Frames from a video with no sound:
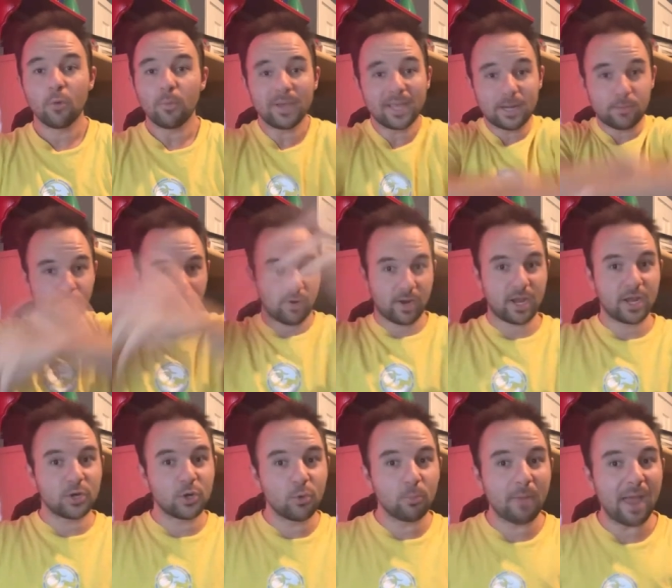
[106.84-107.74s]
we got a
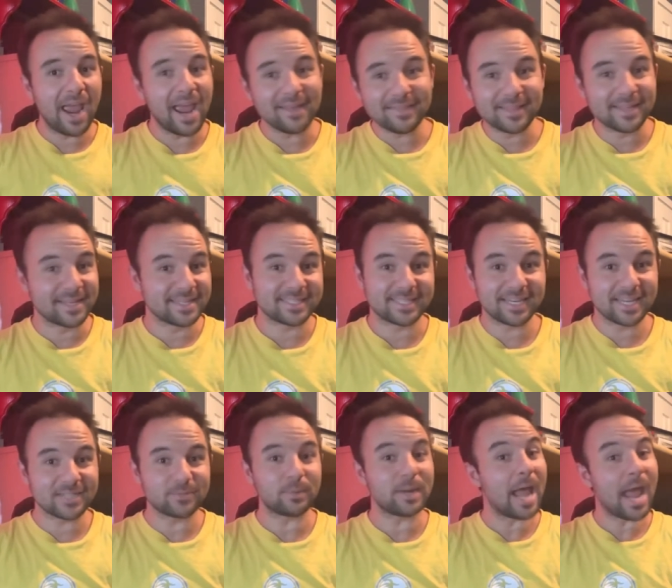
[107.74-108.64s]
brand new ban list. And
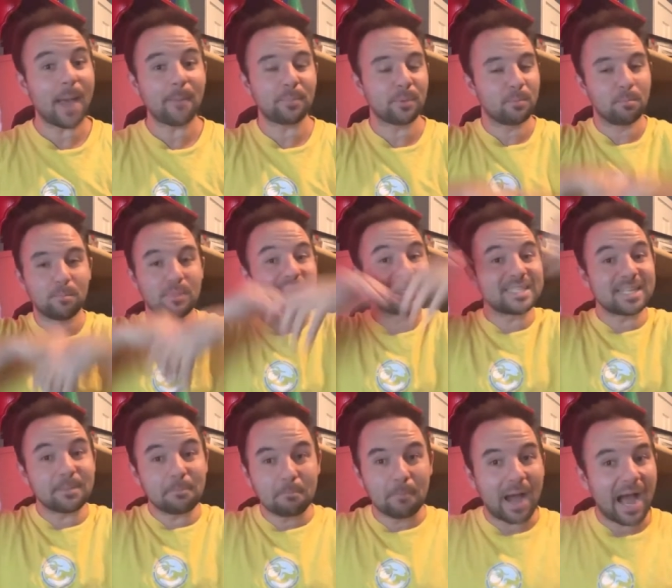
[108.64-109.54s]
guess what happened?
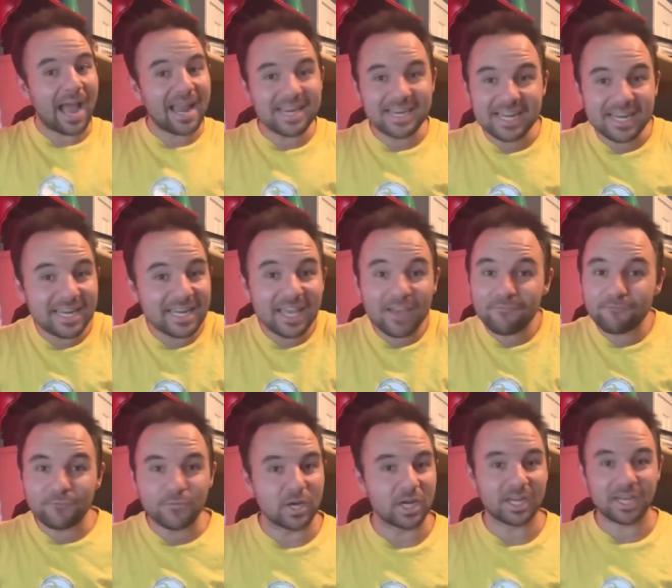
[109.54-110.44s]
Mystic Mine didn't
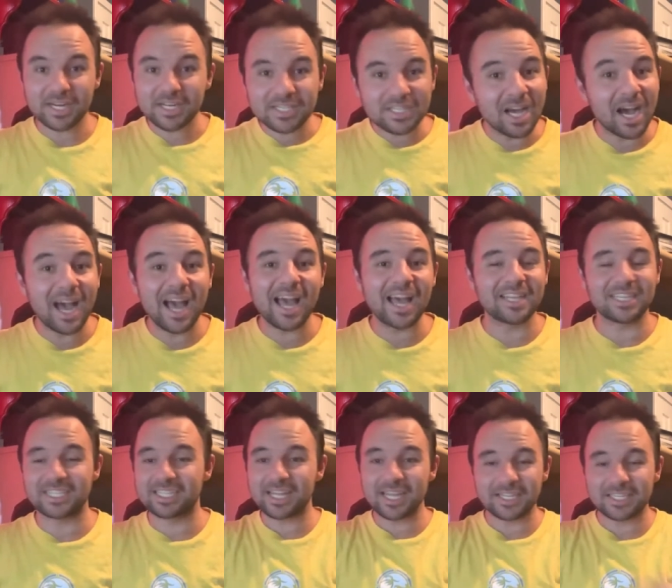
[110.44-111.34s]
get fucking
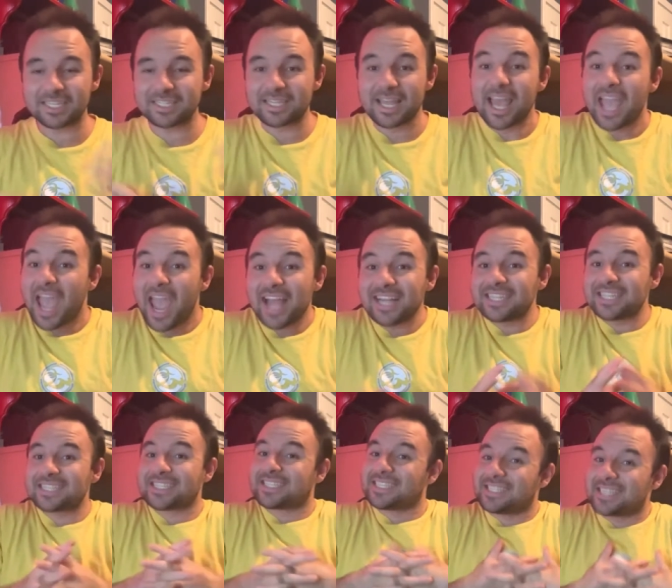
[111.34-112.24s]
touched. It just it
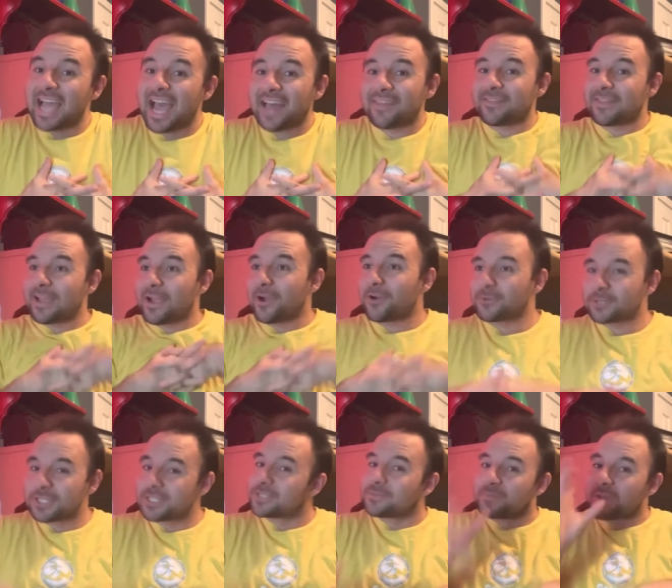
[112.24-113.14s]
just sat there,
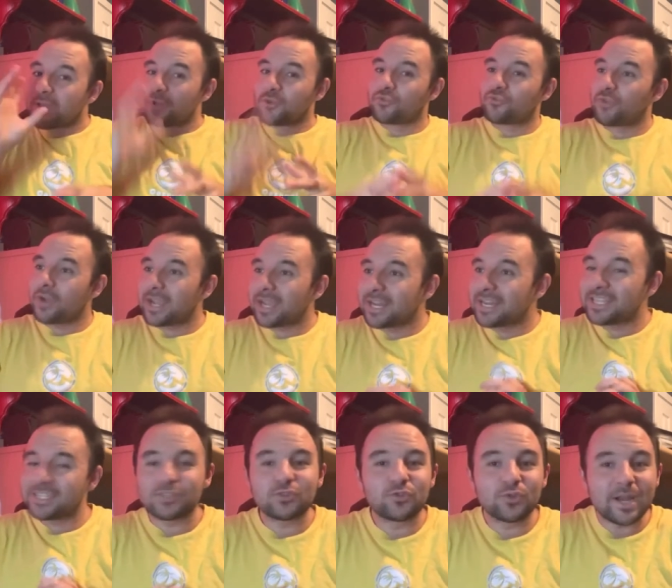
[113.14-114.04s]
just drinking
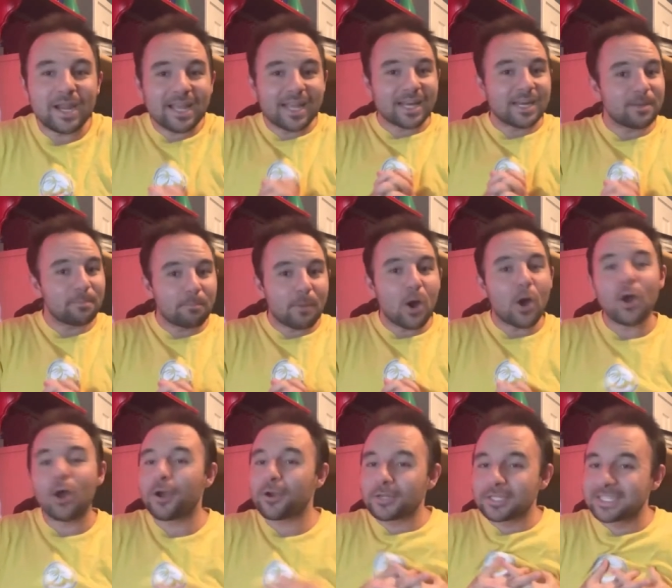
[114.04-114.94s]
its drink at the
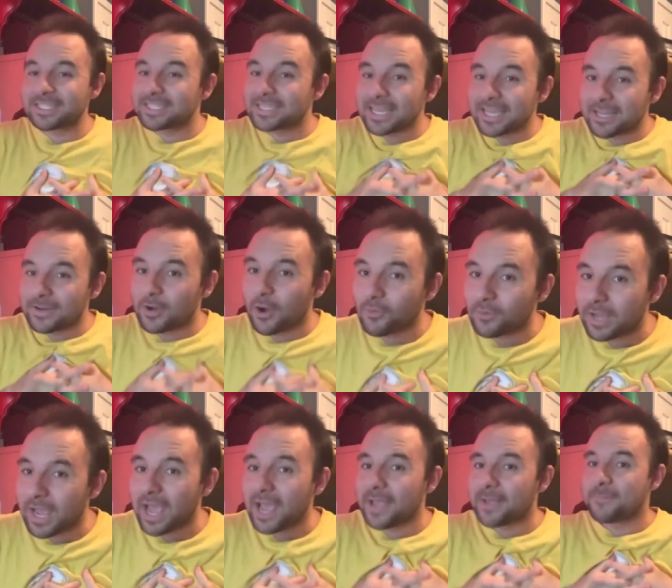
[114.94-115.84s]
bar, just thinking,
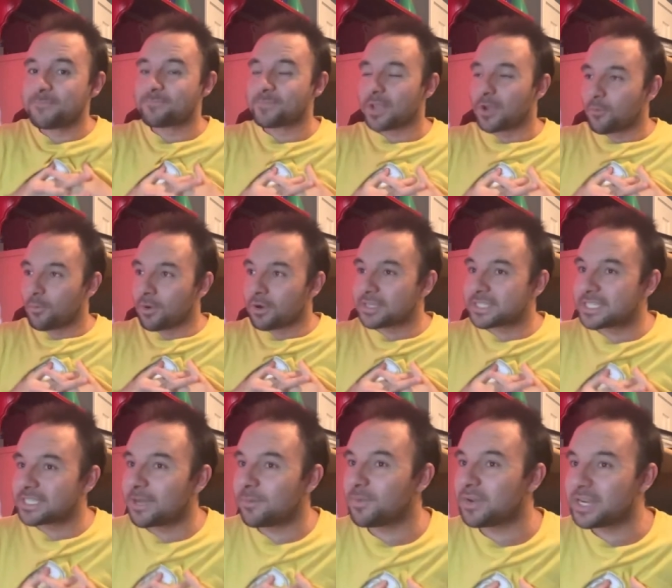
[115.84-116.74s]
okay, where's
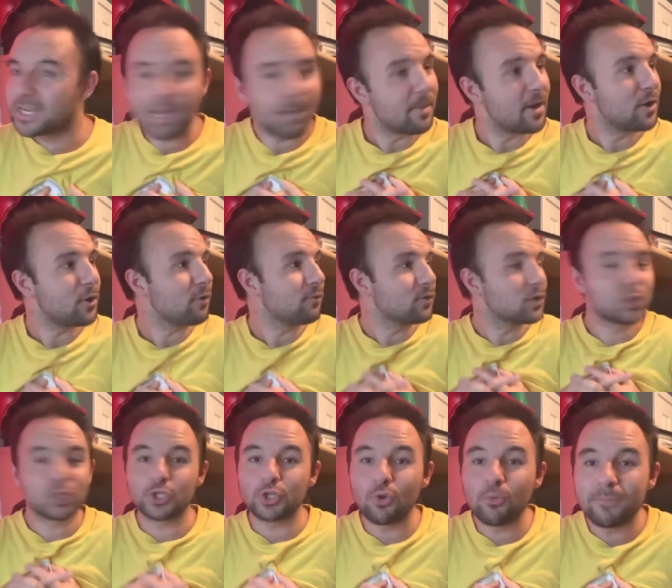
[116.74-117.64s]
someone to come on over and
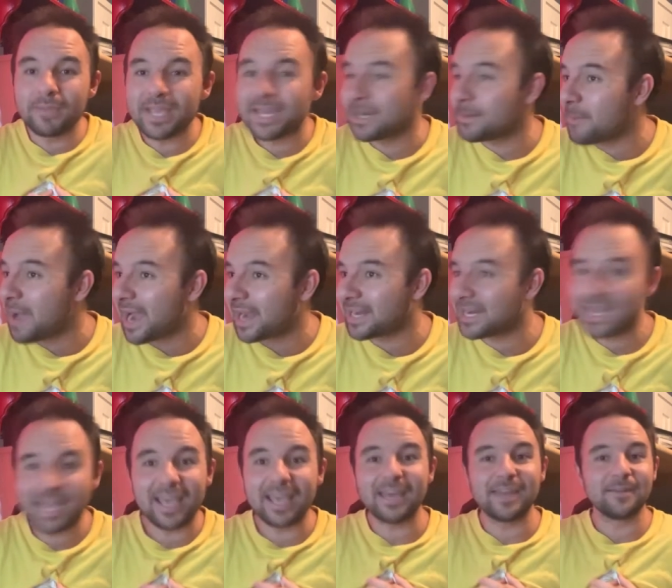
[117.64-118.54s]
shoot me in the back of the
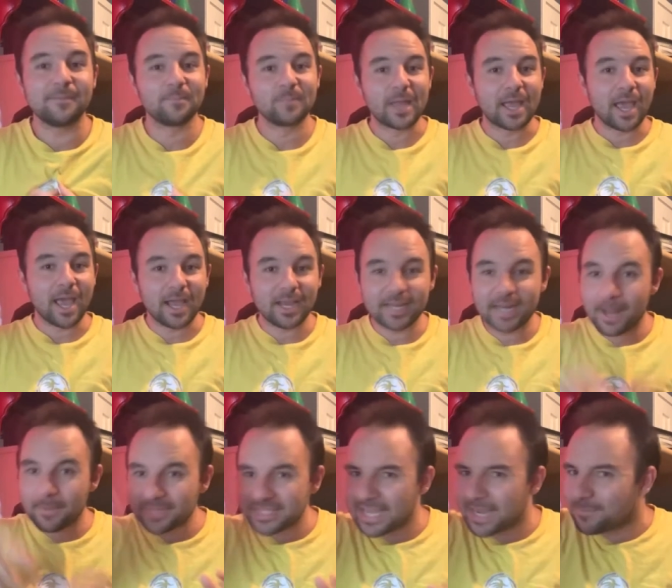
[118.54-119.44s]
head? And
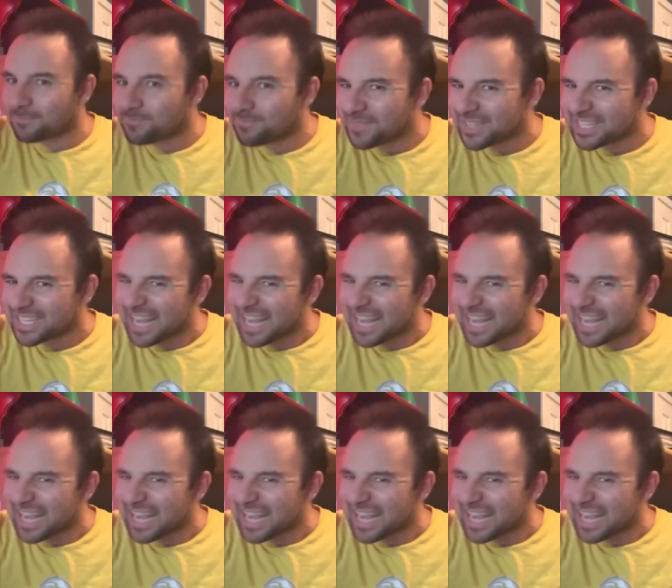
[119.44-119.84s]
Konami's like,